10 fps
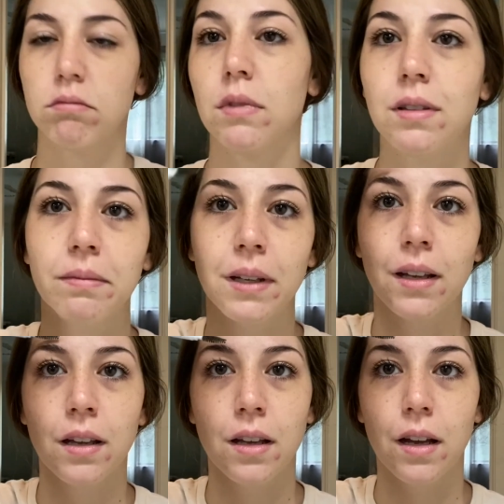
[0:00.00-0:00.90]
I
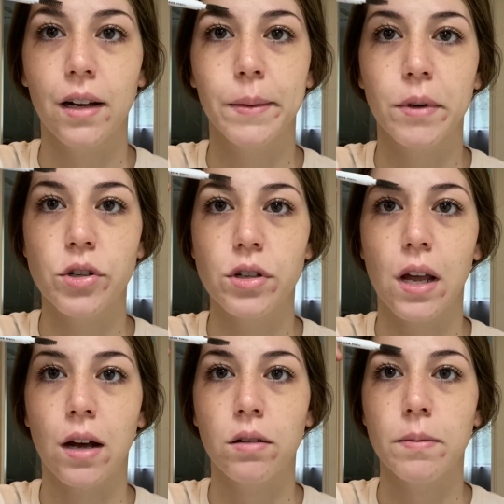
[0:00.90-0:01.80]
brushed
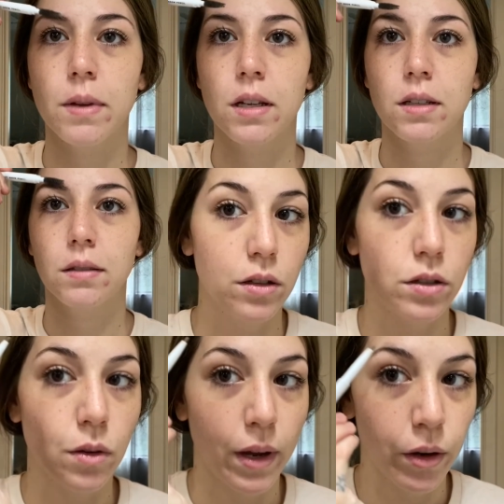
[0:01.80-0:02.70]
down bit.
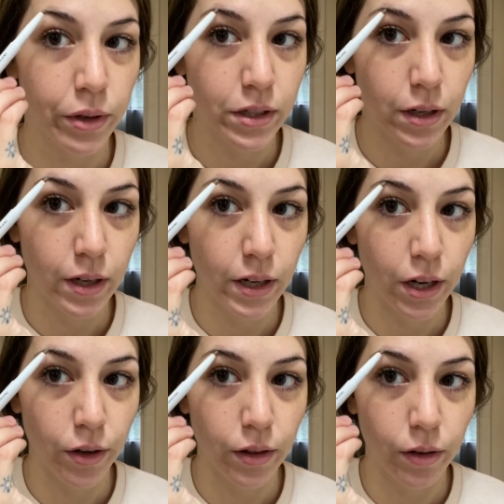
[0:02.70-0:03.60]
so I always start here in the